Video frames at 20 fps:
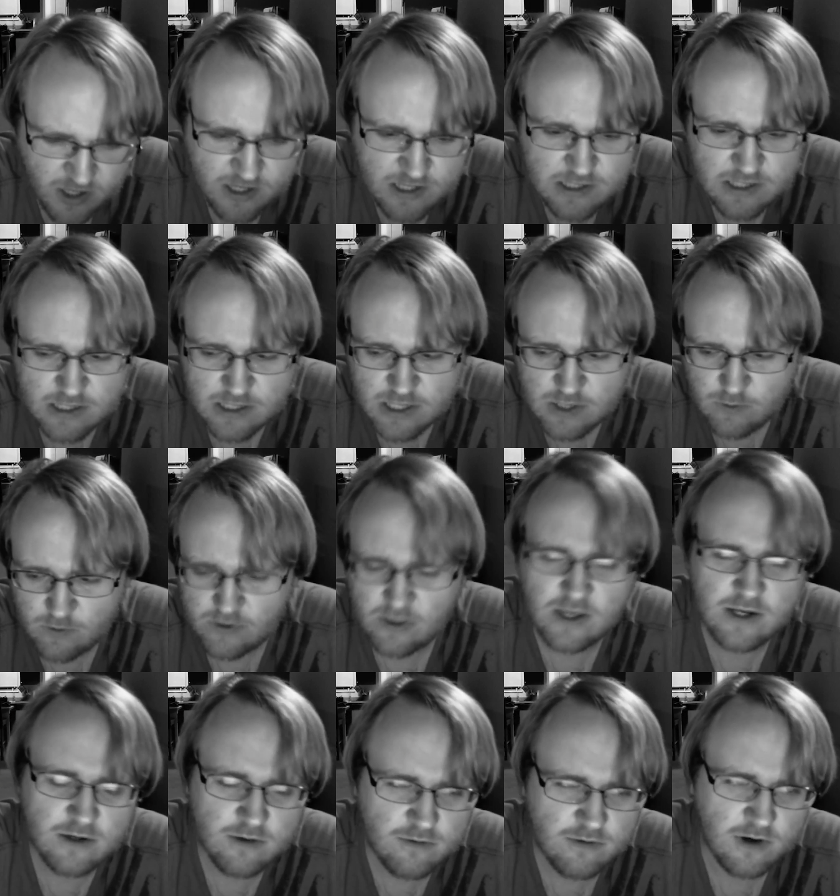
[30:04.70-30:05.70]
places where
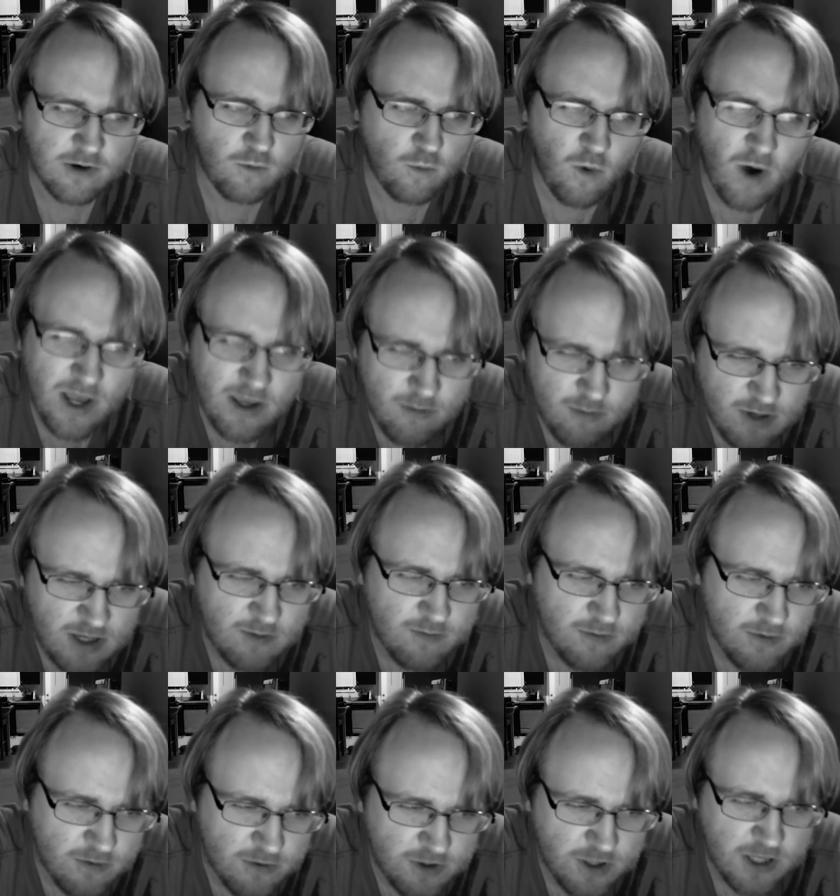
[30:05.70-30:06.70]
they do their white
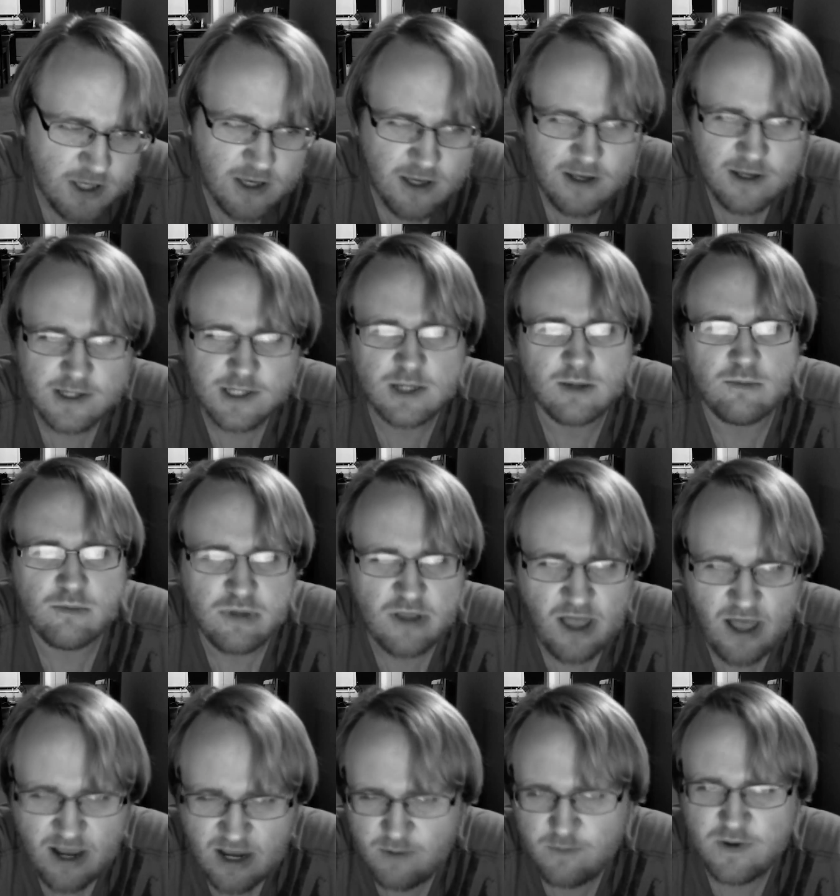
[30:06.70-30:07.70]
people things, and
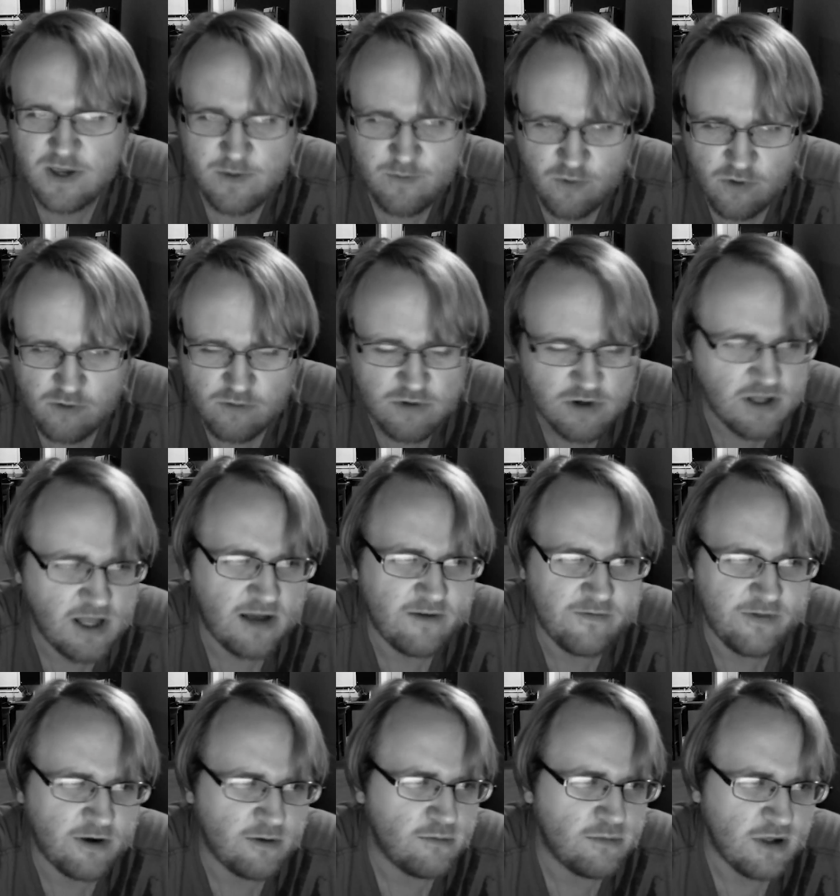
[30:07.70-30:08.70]
black people will
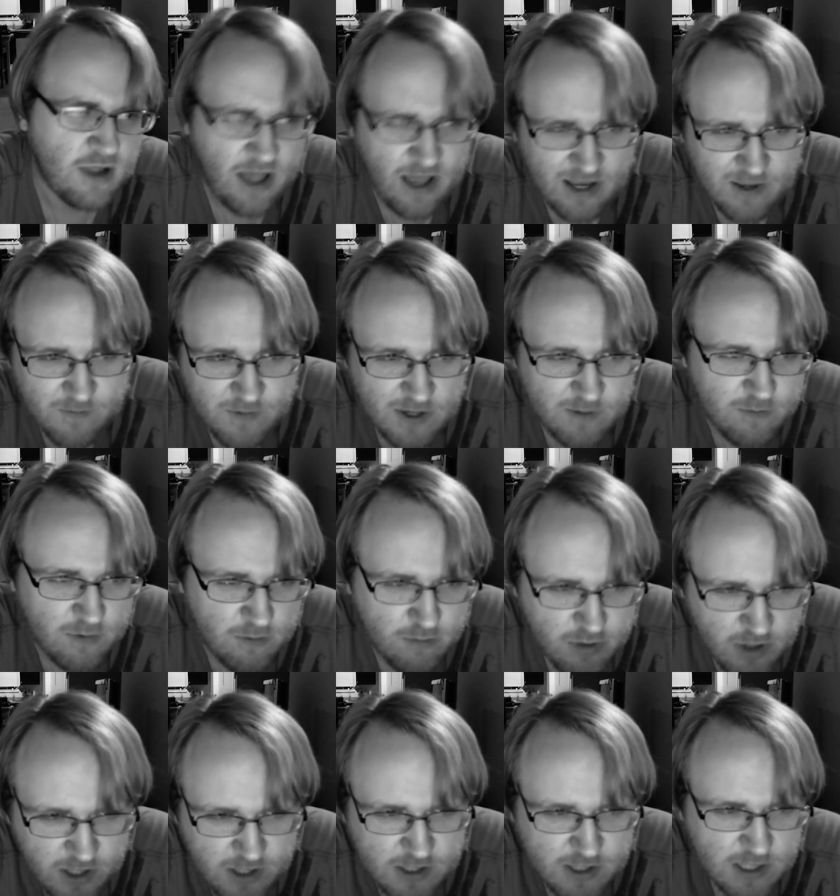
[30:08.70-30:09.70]
have their black people
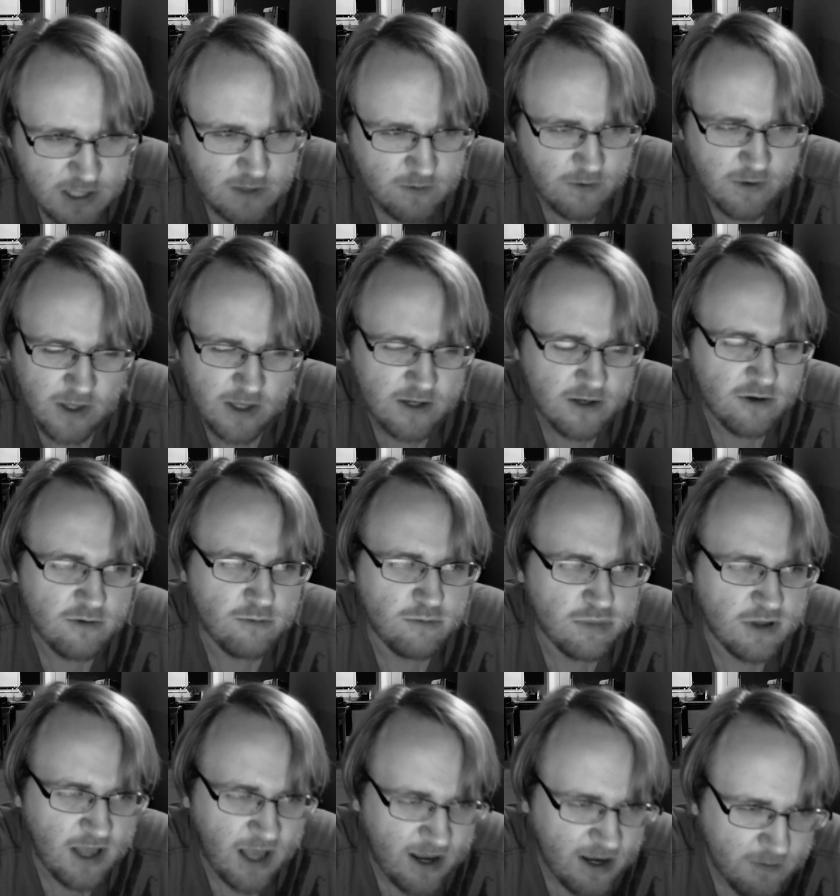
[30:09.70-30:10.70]
places where they do
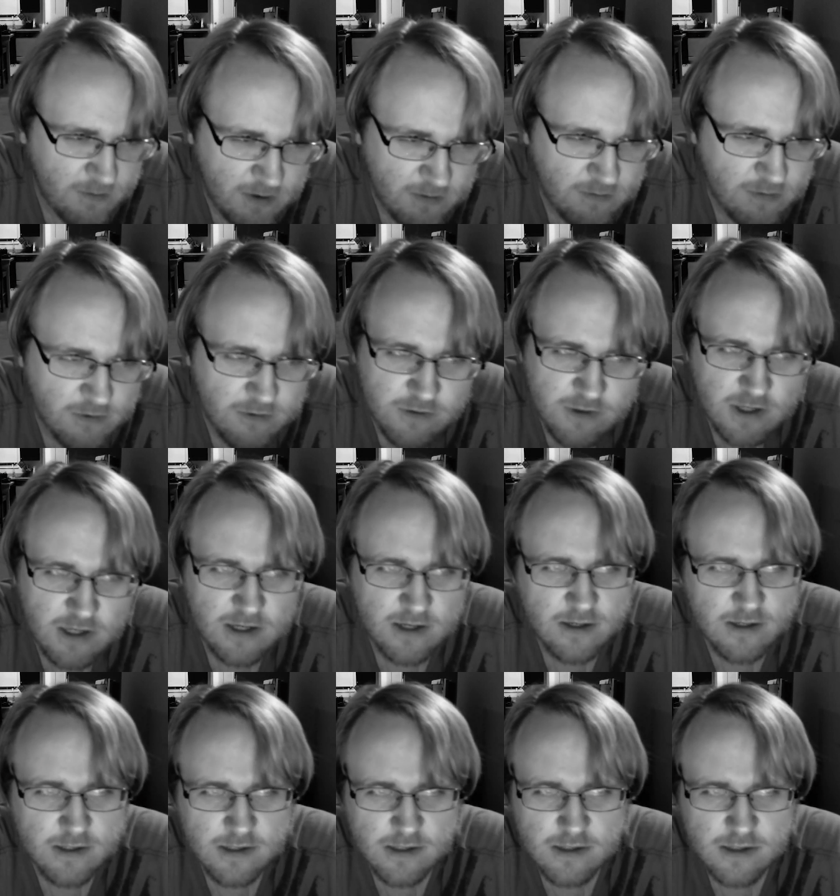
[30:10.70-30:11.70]
black people
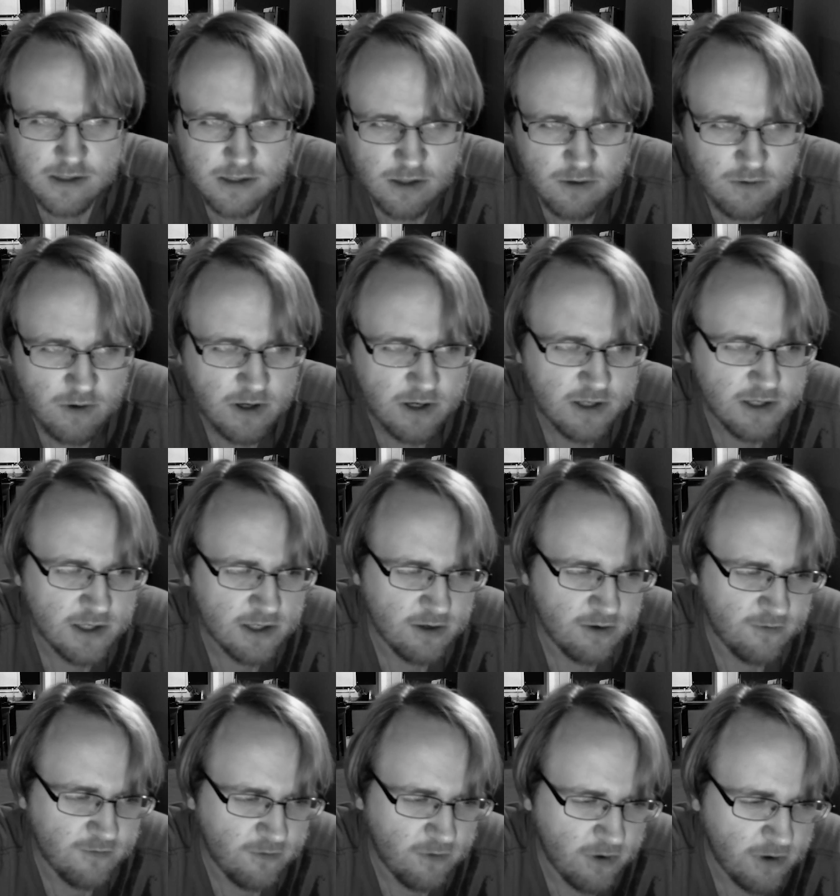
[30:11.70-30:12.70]
things, and so on and
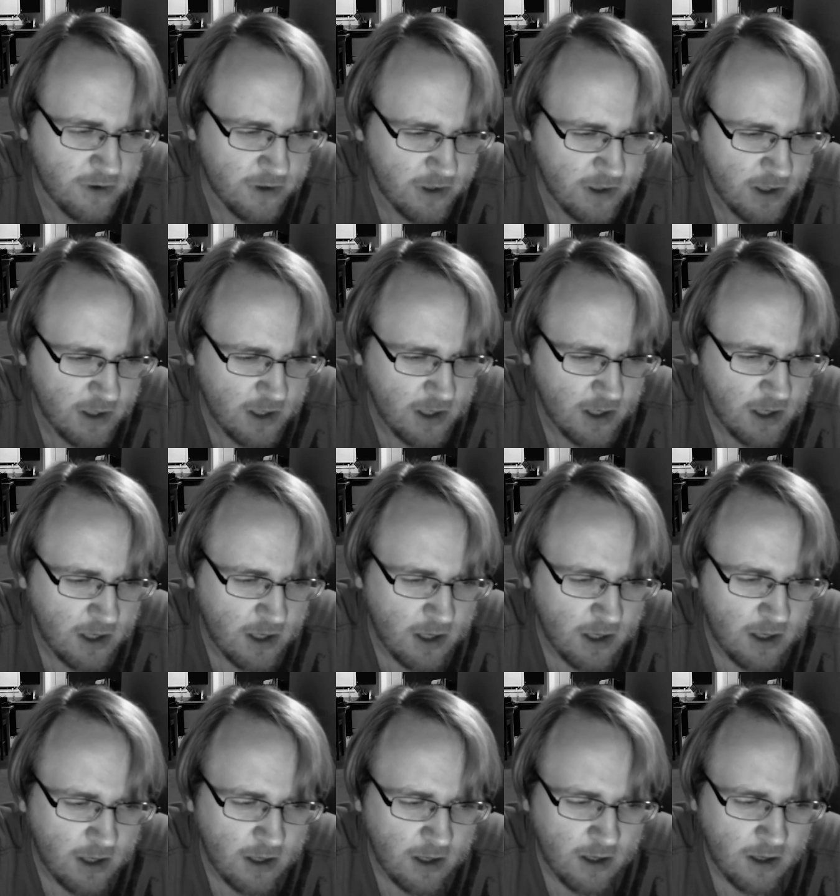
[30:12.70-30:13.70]
so forth.
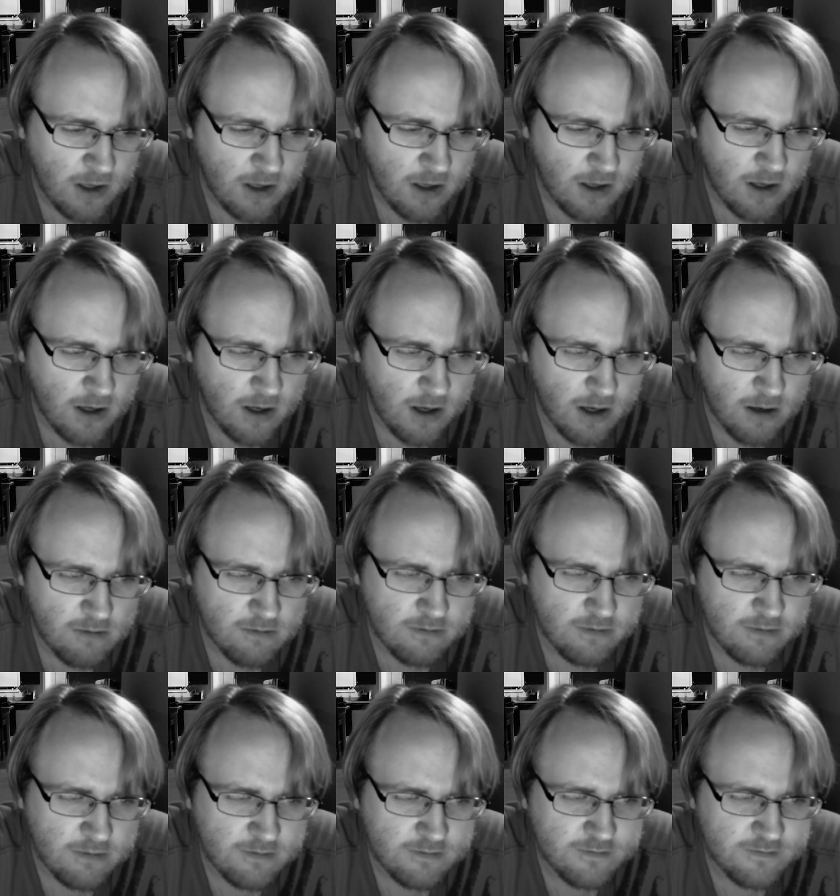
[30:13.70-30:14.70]

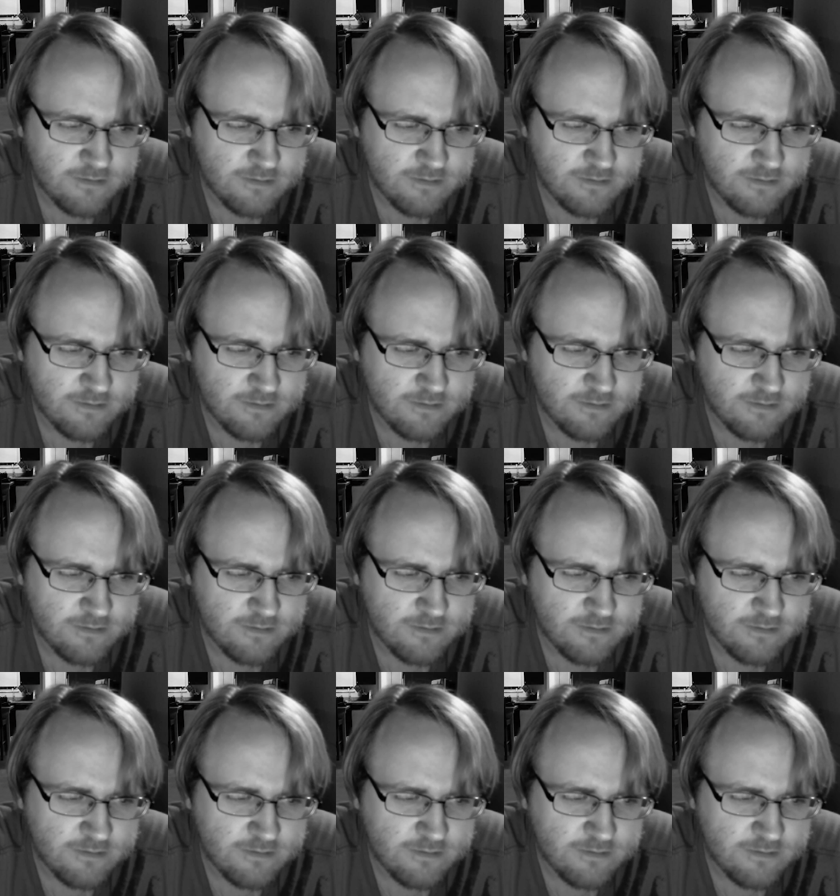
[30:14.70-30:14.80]
And